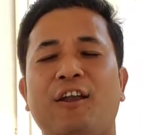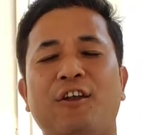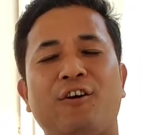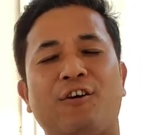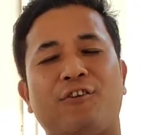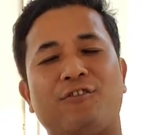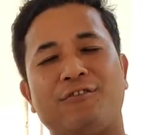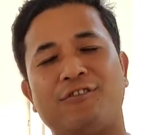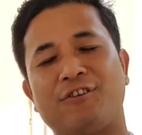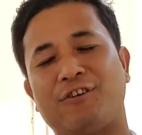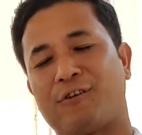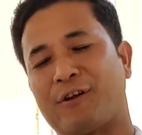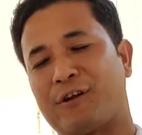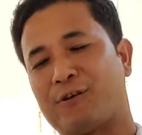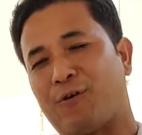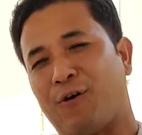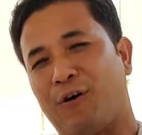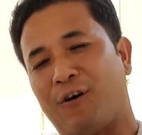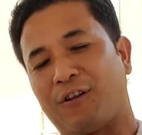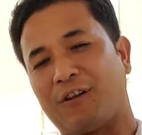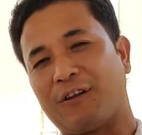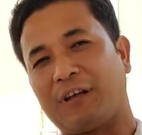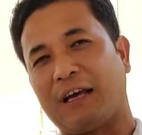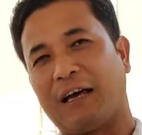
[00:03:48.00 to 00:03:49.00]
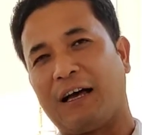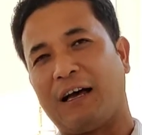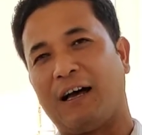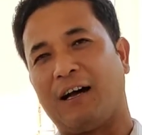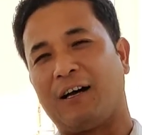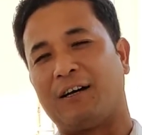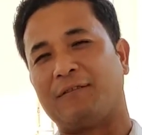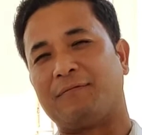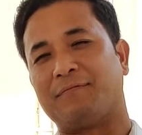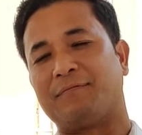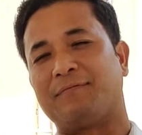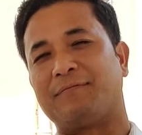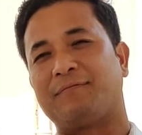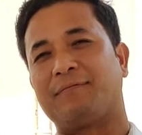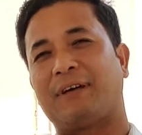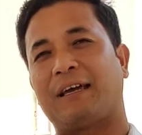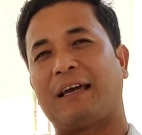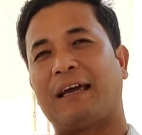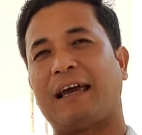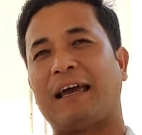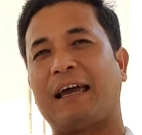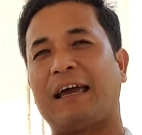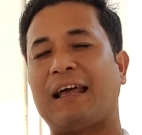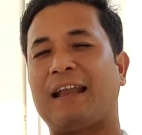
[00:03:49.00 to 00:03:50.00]
No, not at all.
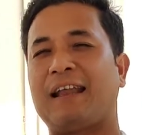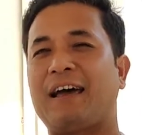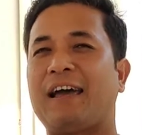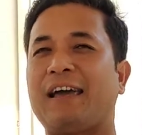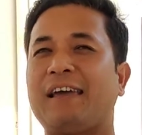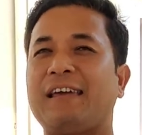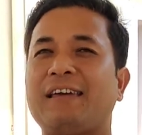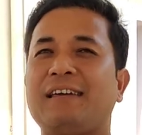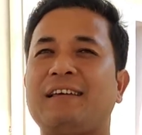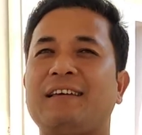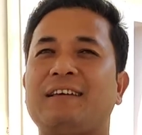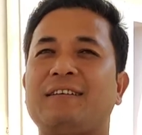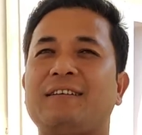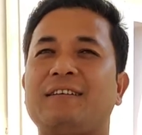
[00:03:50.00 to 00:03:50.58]
Had I